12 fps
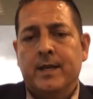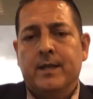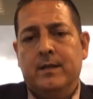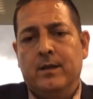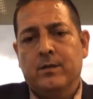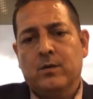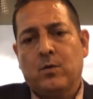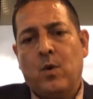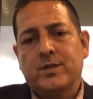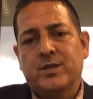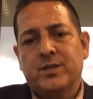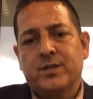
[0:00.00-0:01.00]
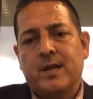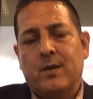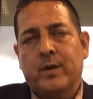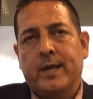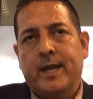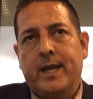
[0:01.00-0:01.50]
The other questions that
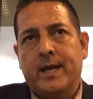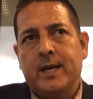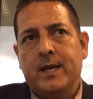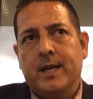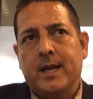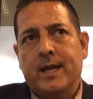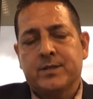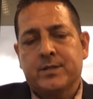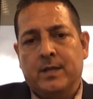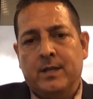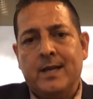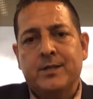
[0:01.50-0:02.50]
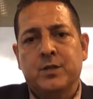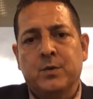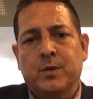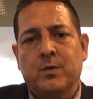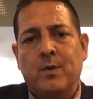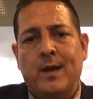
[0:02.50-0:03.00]
we're getting has a lot to do
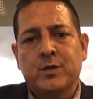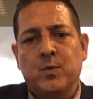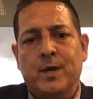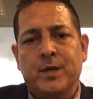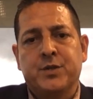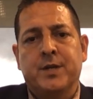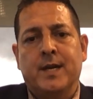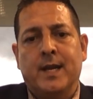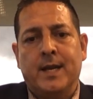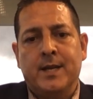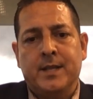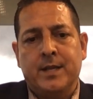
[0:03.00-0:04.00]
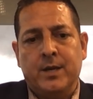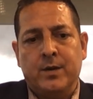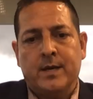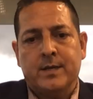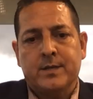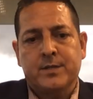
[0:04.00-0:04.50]
with graduation and end of the
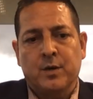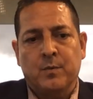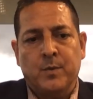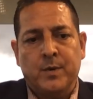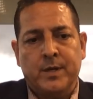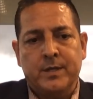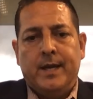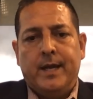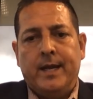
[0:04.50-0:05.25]
year ceremonies.